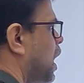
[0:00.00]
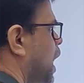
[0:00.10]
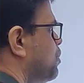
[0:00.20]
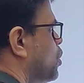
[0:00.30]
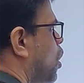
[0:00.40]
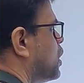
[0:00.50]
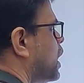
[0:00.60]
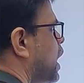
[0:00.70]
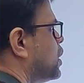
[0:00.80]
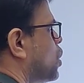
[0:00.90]
I am
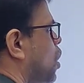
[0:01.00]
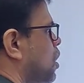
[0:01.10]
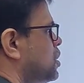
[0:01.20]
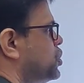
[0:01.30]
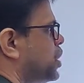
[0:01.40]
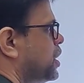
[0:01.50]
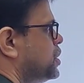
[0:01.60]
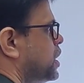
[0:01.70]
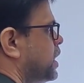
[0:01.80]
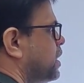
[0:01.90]
not at all
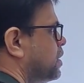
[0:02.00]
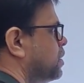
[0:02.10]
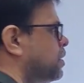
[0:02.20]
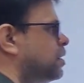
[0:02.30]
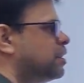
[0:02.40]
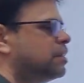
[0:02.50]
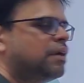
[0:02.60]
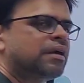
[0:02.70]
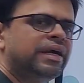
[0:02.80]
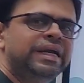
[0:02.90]
changing
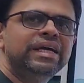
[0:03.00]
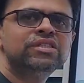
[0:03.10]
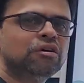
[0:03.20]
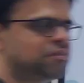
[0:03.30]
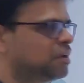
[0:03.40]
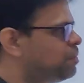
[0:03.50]
the radius of the